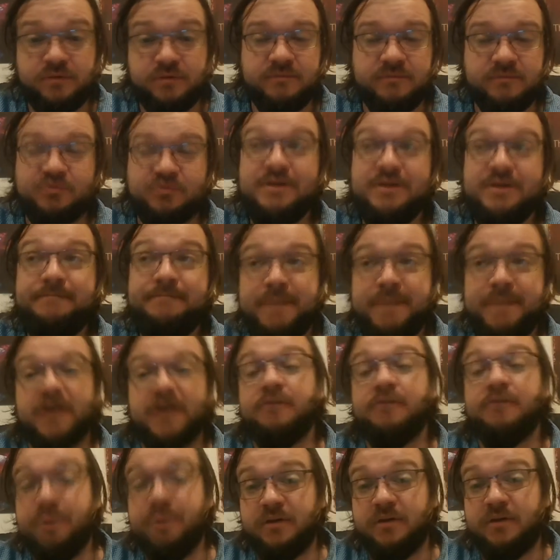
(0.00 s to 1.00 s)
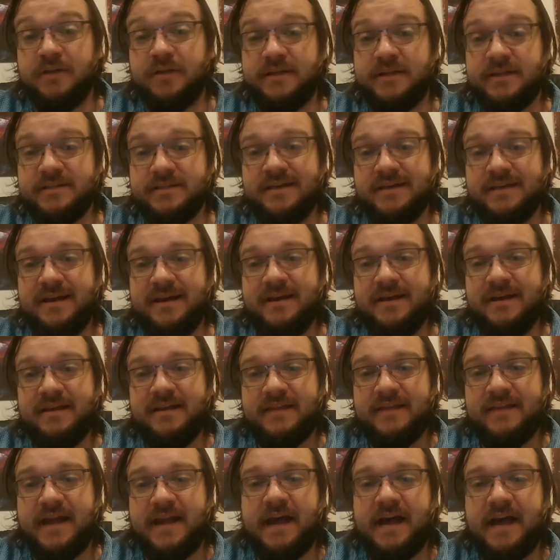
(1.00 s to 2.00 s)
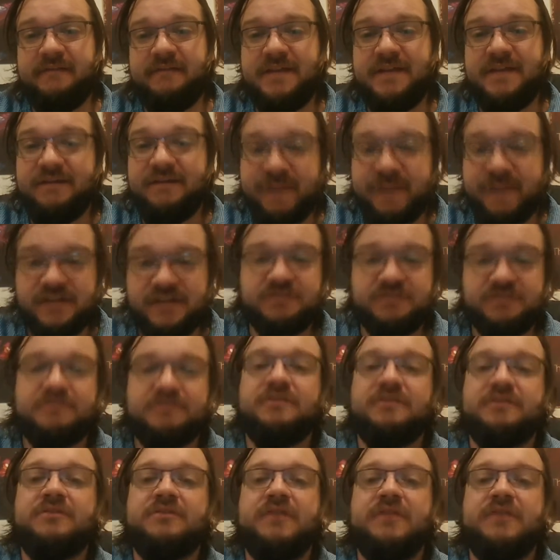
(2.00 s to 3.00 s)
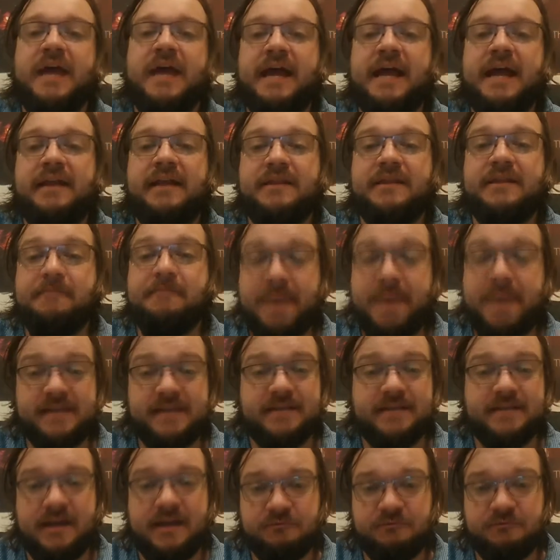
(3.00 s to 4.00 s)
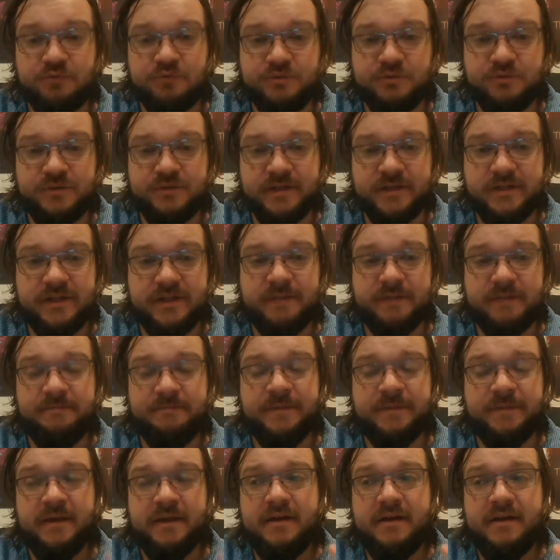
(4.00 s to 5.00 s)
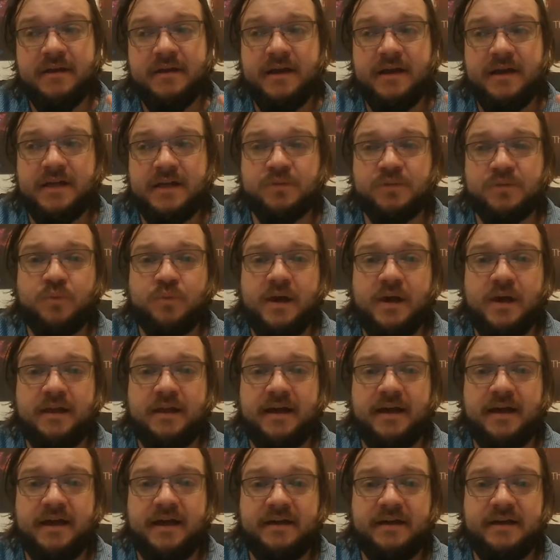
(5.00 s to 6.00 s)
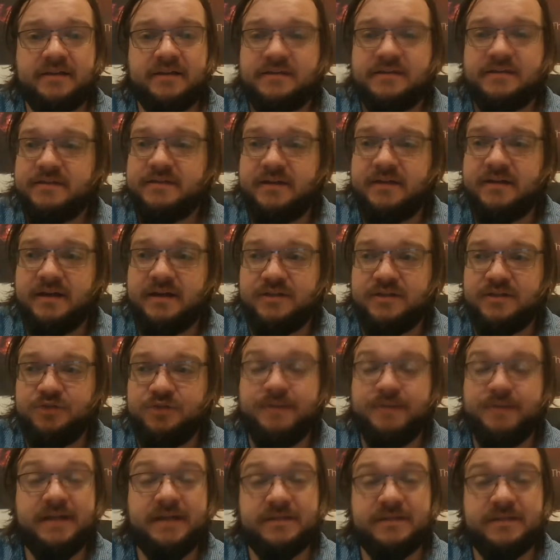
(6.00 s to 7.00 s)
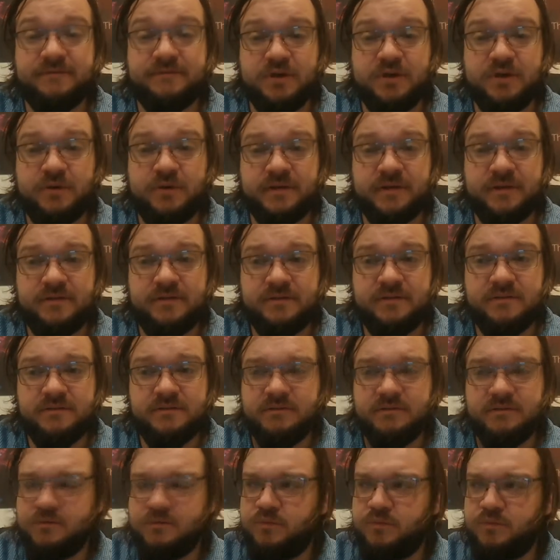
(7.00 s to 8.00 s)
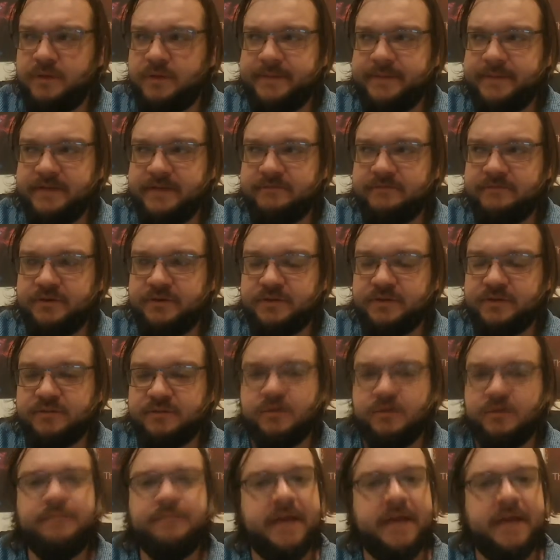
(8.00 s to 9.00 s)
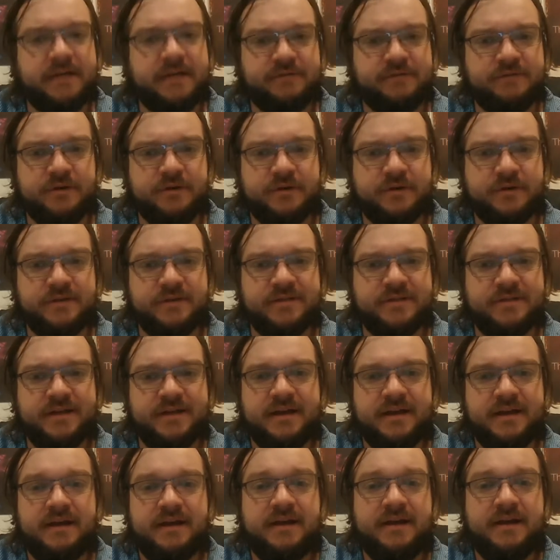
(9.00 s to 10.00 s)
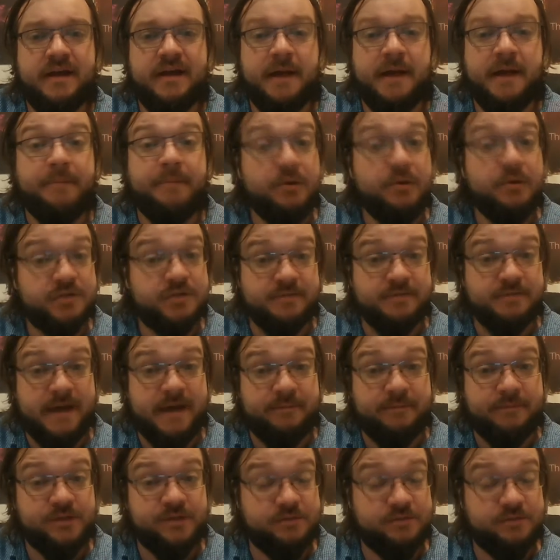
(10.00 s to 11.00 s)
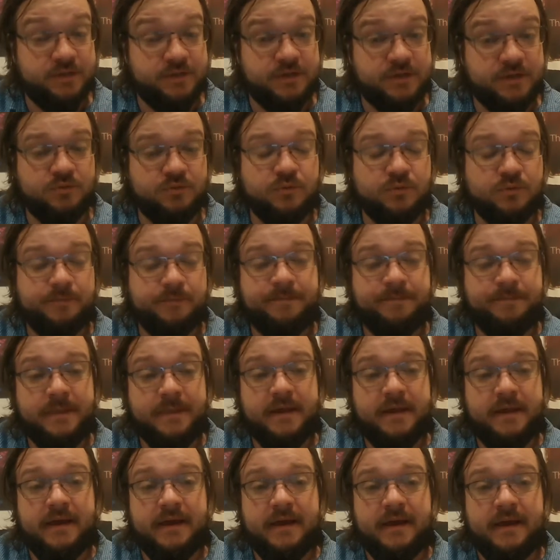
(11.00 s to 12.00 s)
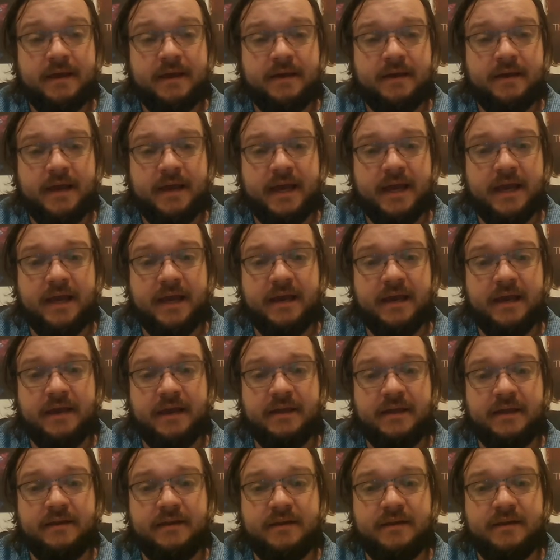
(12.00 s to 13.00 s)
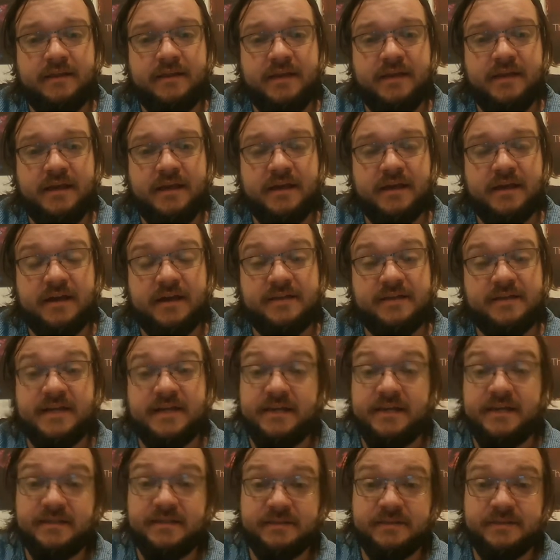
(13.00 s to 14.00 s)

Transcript: bigger booklets that have the adventure and the baseline rules in them, as well as 2 pages of tokens, or 1 page of tokens, a poster map, which is really cool, and the dice.